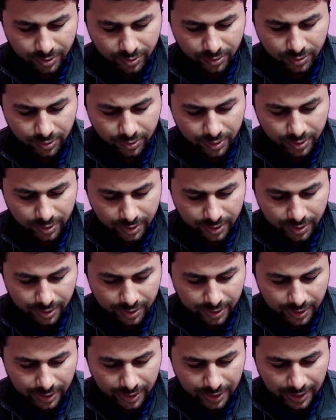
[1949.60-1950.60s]
to
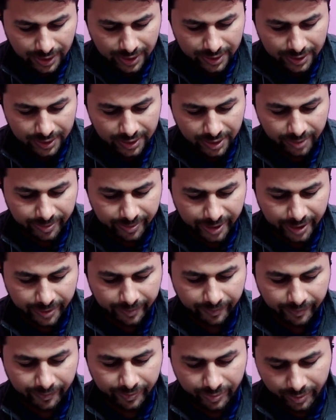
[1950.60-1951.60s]
R3
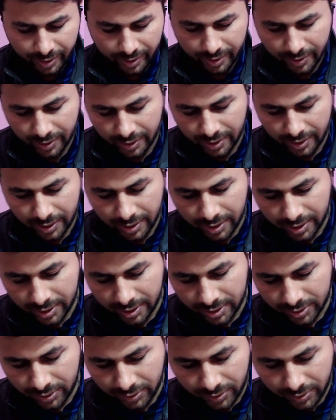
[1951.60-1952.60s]
bar.
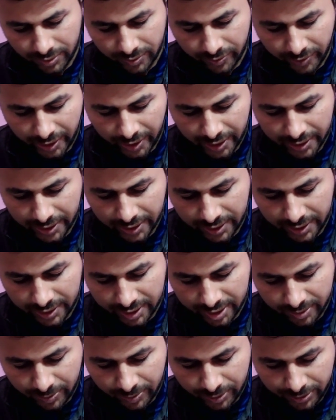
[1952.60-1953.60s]
So work done
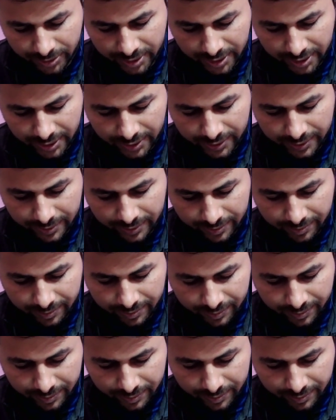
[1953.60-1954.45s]
in this process,